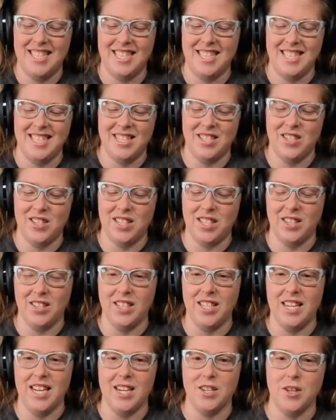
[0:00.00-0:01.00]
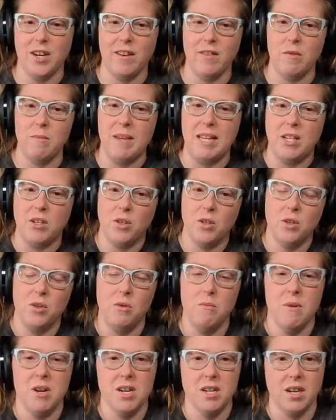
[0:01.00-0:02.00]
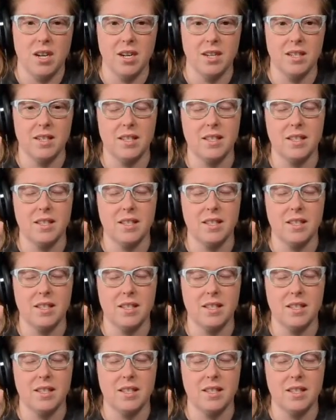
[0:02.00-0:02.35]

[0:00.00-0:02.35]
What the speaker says: They're skilled at not driving me too bonkers.